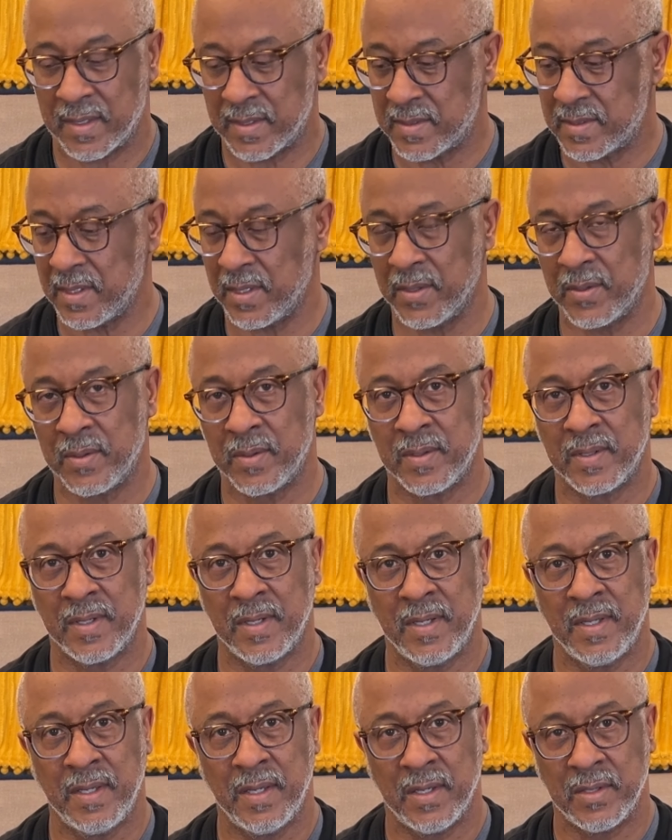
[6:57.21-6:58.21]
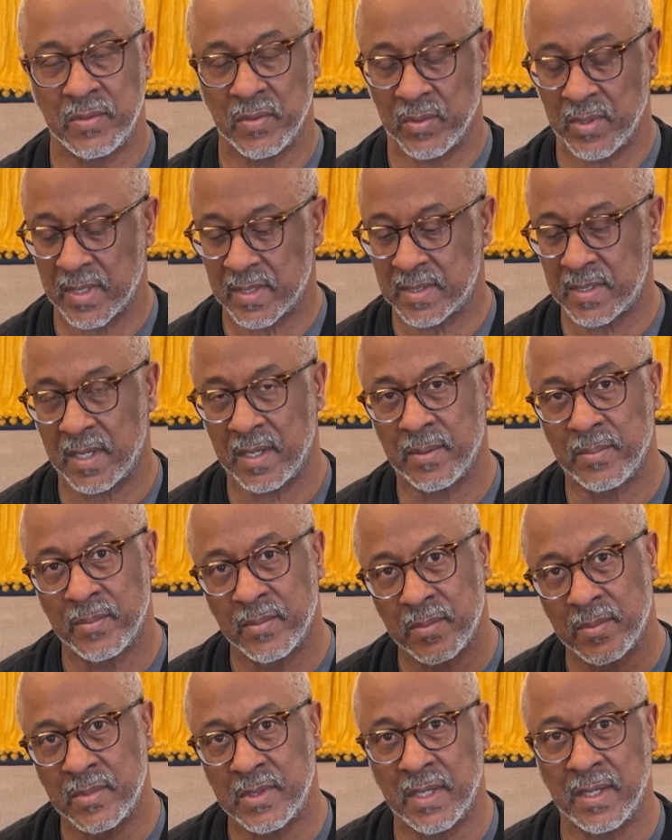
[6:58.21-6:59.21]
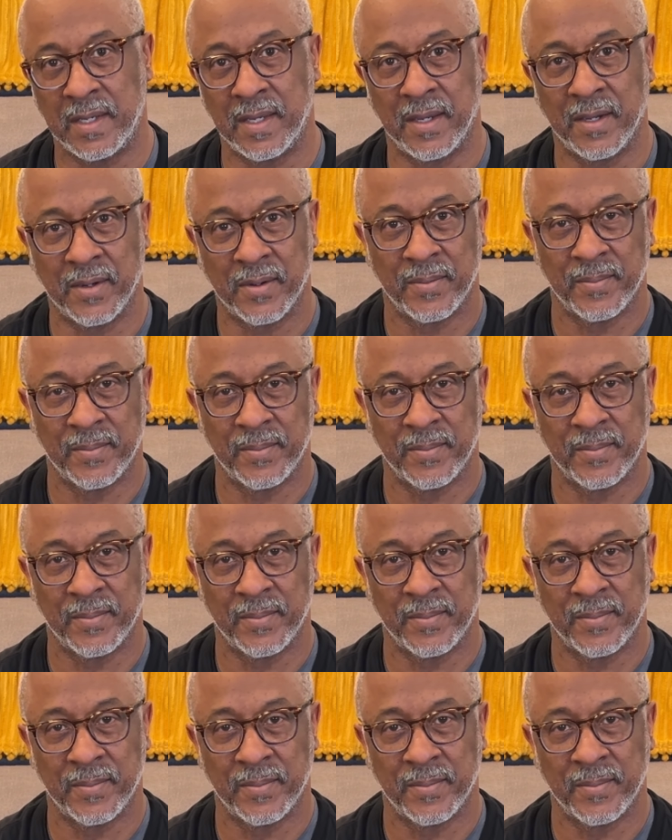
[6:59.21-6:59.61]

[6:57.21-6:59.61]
So until next time, take care.